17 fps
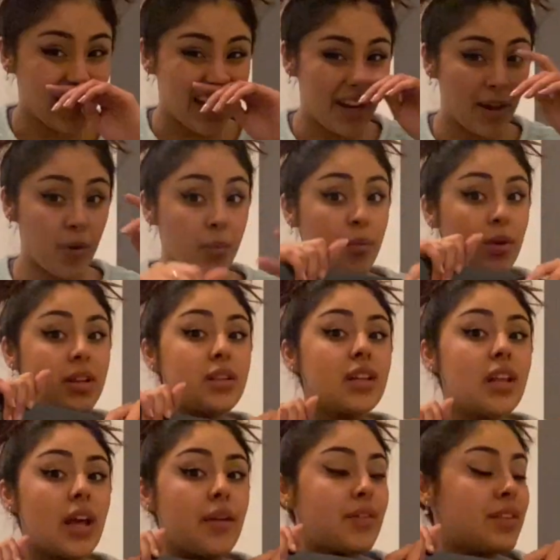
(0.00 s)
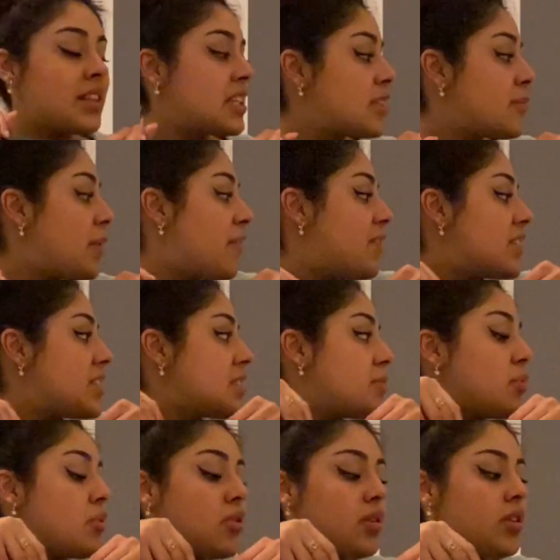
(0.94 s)
I don't want everything to be
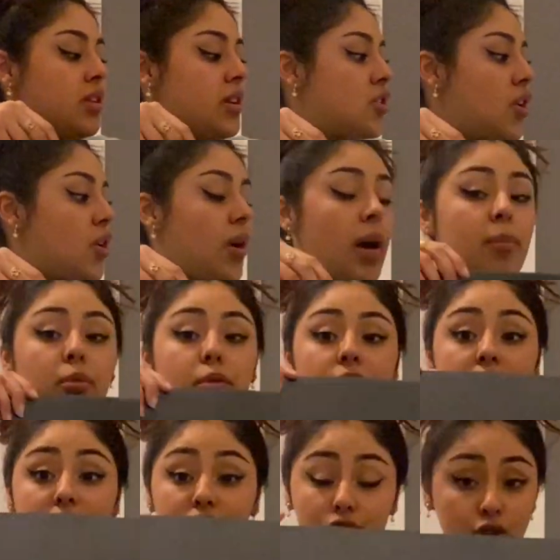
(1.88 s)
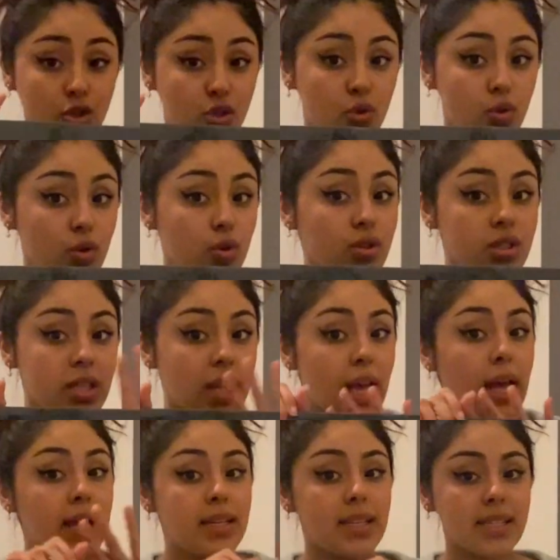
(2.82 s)
visible. So I bought these drawers
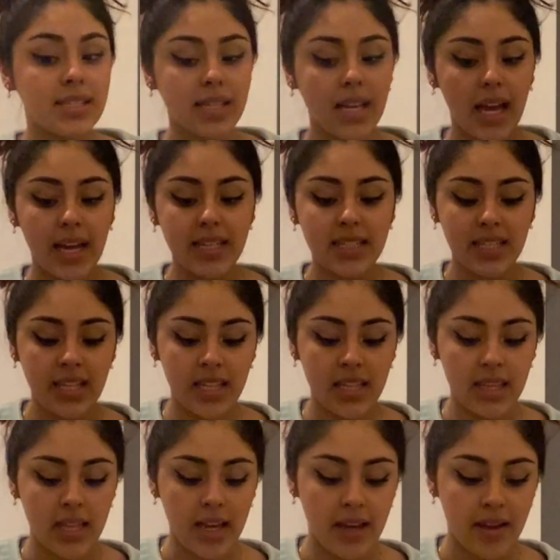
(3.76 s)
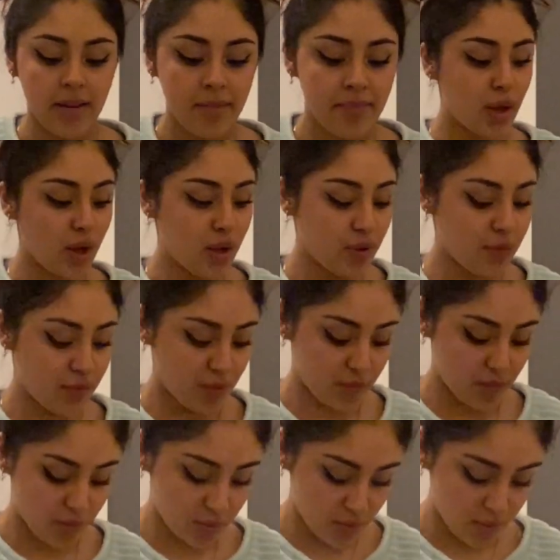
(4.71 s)
to slide in there. But
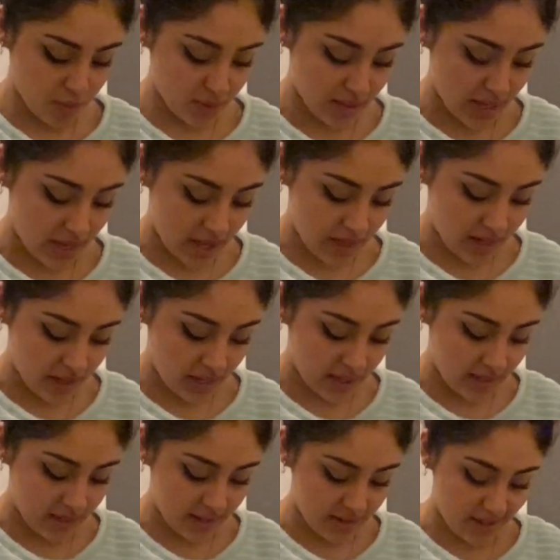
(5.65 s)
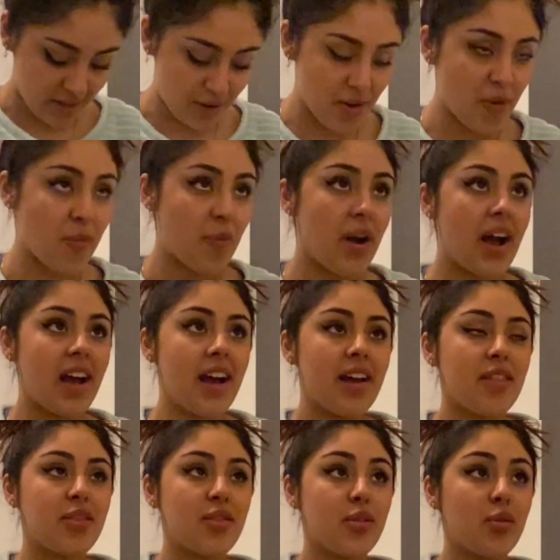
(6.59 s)
overall, yeah, like, I don't know why
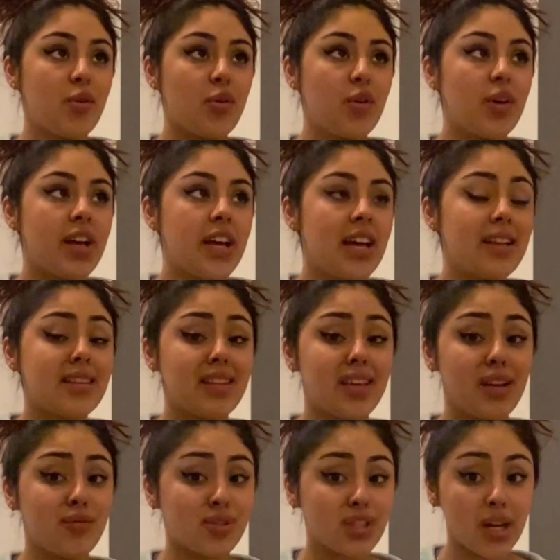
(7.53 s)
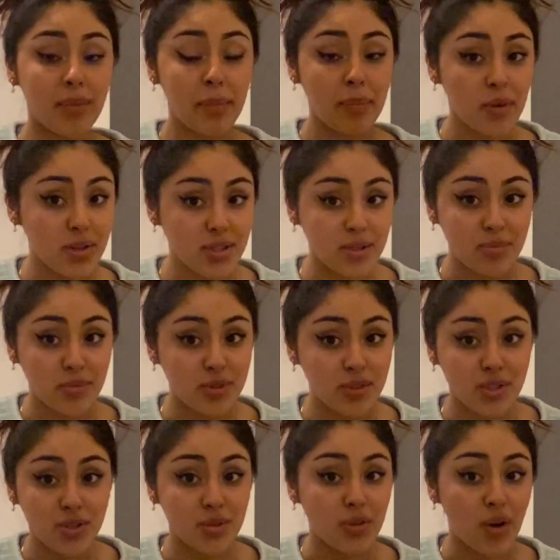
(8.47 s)
I thought that it was going to be possible
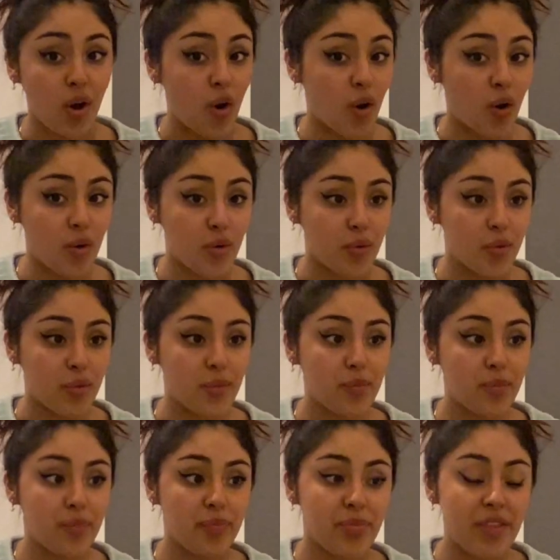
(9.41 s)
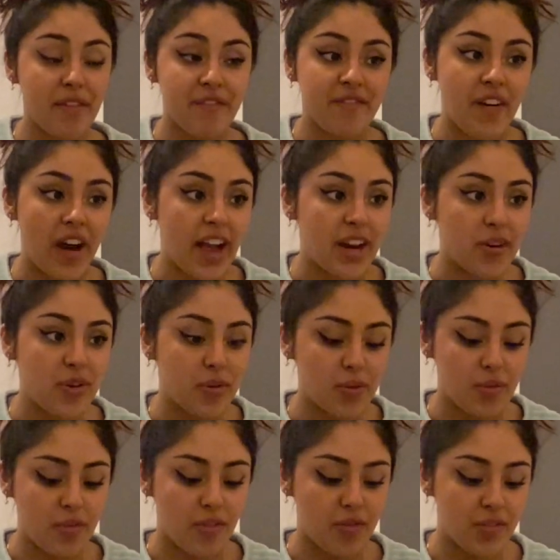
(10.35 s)
to do a whole
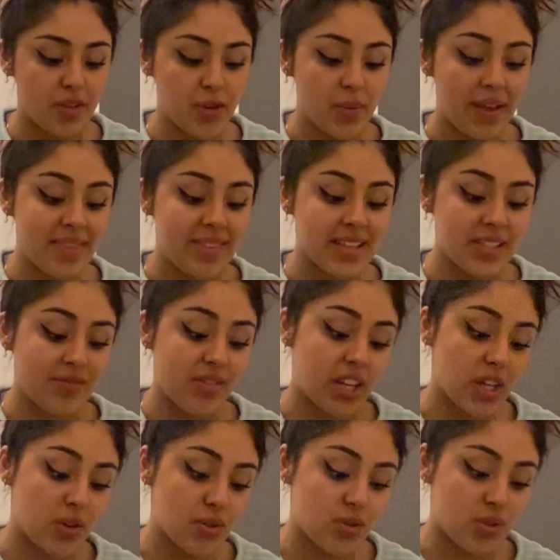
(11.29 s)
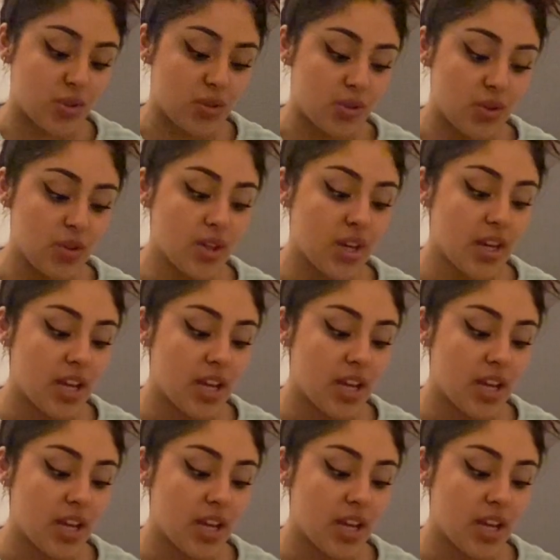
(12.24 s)
final reveal in this video too.